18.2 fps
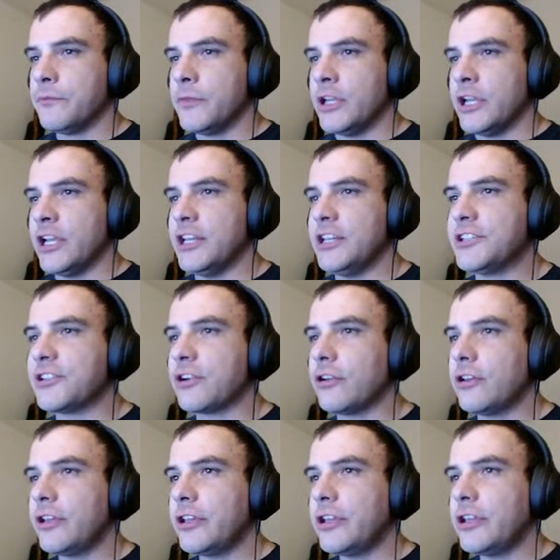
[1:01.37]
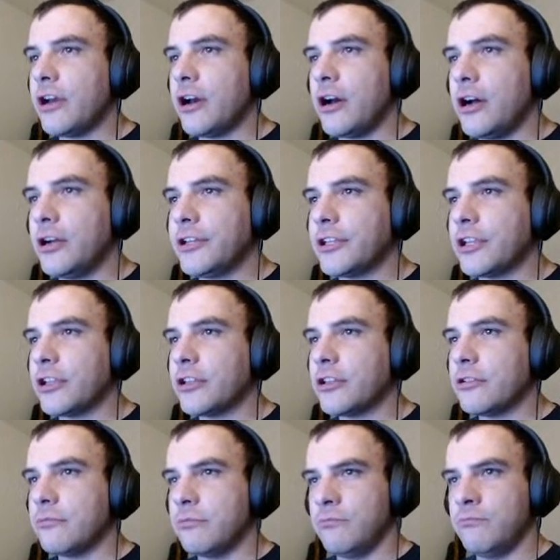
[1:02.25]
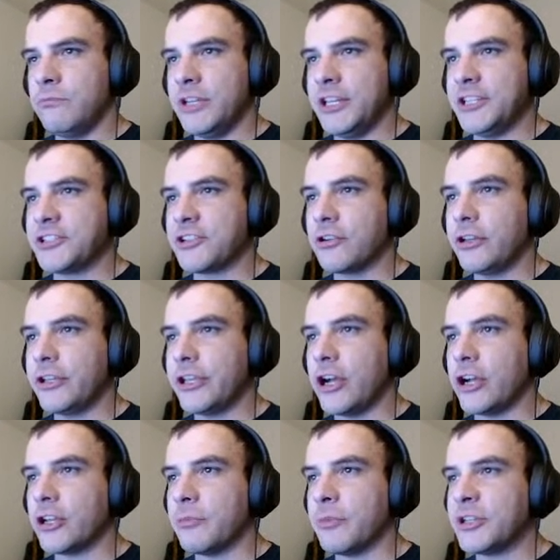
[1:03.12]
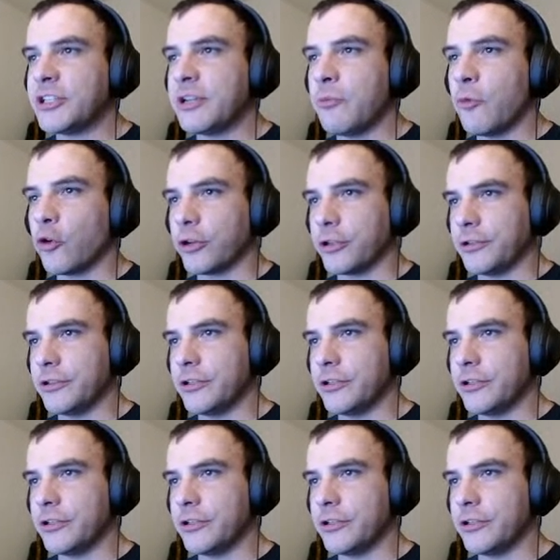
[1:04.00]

It is early on a Monday morning.